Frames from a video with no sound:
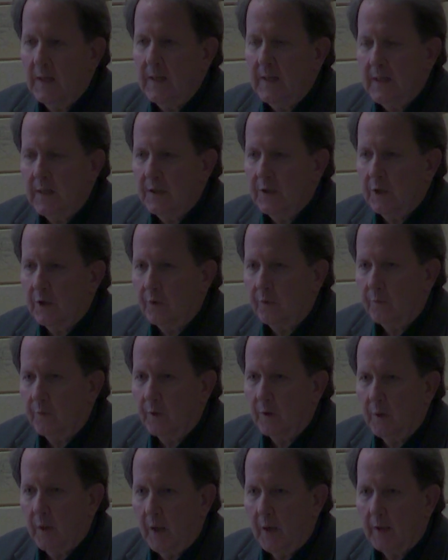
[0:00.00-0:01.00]
He didn't
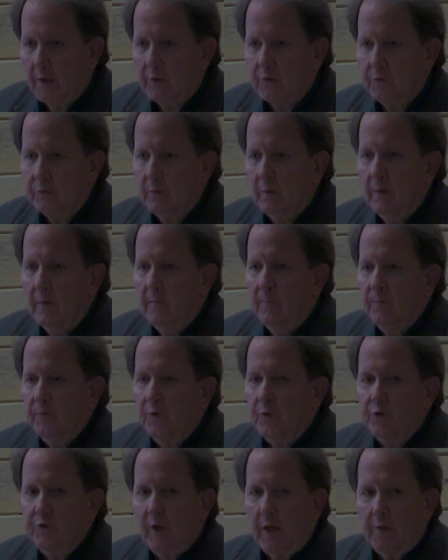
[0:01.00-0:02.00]
realize
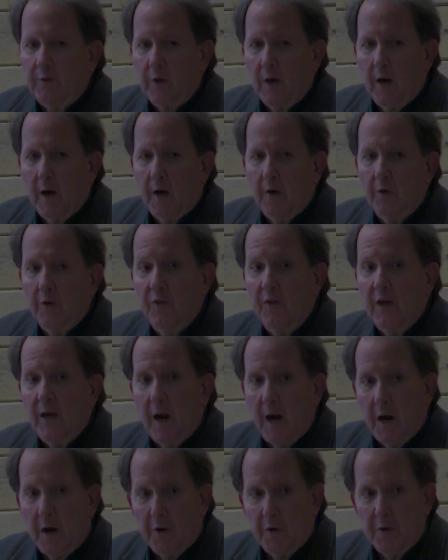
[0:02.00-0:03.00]
the satire and the
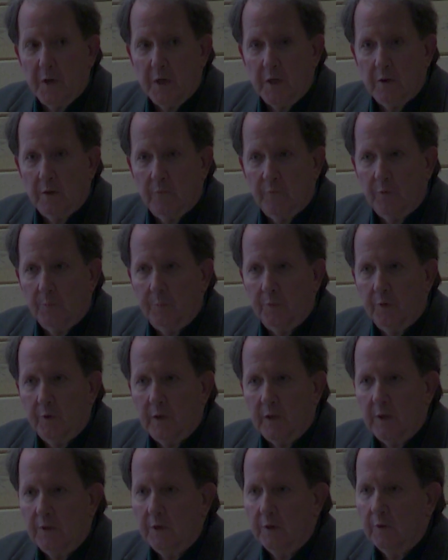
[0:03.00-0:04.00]
irony of the book.
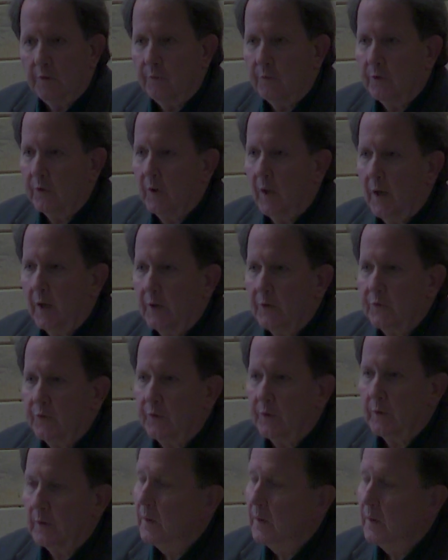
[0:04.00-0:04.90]
He didn't realize that